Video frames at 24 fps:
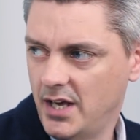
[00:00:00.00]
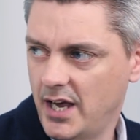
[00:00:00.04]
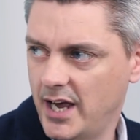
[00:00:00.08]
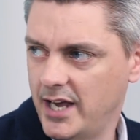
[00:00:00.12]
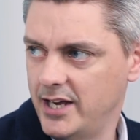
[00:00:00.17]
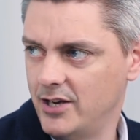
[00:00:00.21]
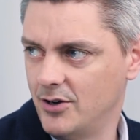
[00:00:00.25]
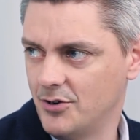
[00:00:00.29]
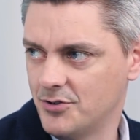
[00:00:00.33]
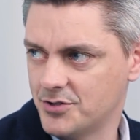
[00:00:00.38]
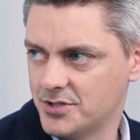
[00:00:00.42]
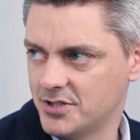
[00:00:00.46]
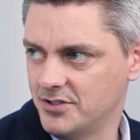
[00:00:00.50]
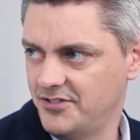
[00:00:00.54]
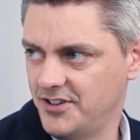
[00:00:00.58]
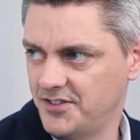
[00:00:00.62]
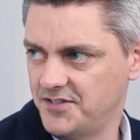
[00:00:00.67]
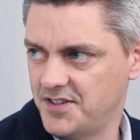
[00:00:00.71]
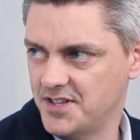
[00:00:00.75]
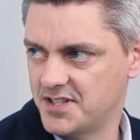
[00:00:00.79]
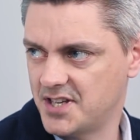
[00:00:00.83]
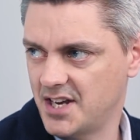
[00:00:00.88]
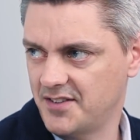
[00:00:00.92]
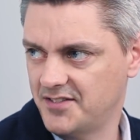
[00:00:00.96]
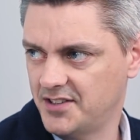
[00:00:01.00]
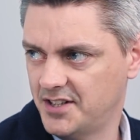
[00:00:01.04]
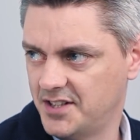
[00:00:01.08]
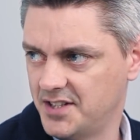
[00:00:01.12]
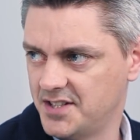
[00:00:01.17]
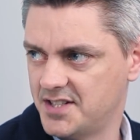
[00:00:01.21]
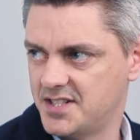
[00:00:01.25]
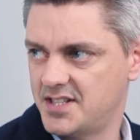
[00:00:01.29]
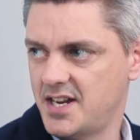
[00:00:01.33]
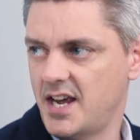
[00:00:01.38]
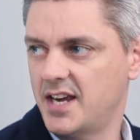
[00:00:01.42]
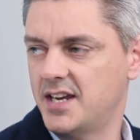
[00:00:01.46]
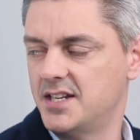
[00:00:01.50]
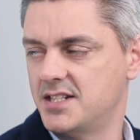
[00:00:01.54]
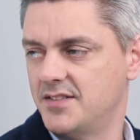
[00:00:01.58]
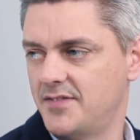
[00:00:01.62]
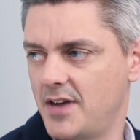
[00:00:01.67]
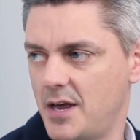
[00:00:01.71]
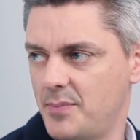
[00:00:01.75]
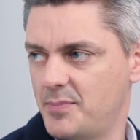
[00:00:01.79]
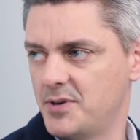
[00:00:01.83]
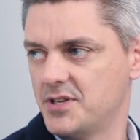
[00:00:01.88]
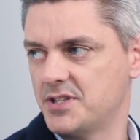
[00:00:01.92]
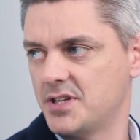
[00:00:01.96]
857
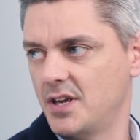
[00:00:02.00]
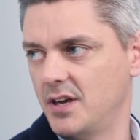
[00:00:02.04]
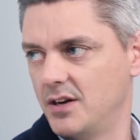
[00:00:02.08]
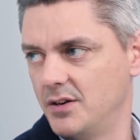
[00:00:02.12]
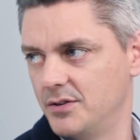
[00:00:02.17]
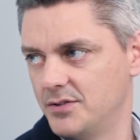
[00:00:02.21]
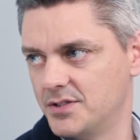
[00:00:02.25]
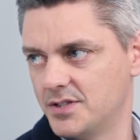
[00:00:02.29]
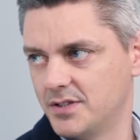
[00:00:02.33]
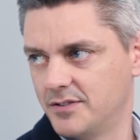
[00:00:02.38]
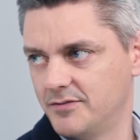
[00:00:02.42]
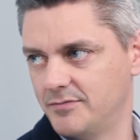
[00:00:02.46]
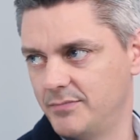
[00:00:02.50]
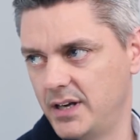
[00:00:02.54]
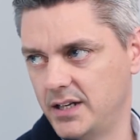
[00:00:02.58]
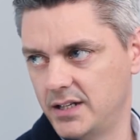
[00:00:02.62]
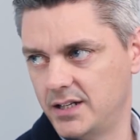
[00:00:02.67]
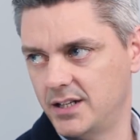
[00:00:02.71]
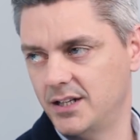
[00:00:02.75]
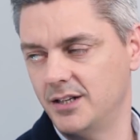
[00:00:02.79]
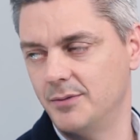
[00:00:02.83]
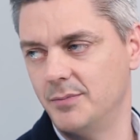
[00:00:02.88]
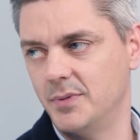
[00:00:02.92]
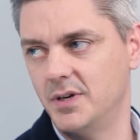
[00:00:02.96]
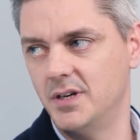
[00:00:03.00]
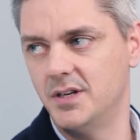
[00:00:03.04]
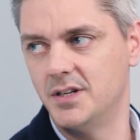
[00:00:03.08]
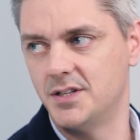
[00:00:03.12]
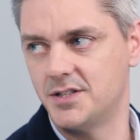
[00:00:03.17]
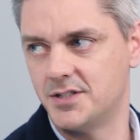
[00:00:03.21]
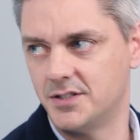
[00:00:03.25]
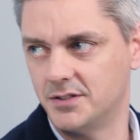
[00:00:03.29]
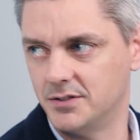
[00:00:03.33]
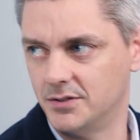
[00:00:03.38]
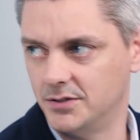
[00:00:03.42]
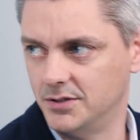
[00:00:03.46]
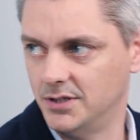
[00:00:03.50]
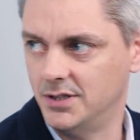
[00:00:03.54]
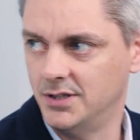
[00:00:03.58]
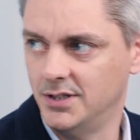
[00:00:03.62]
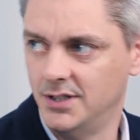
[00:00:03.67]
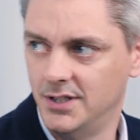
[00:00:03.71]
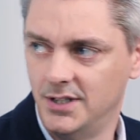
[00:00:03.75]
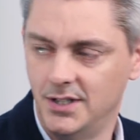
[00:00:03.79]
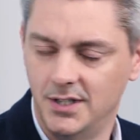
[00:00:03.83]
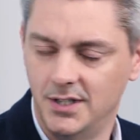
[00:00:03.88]
consecutive episodes of Making a Murderer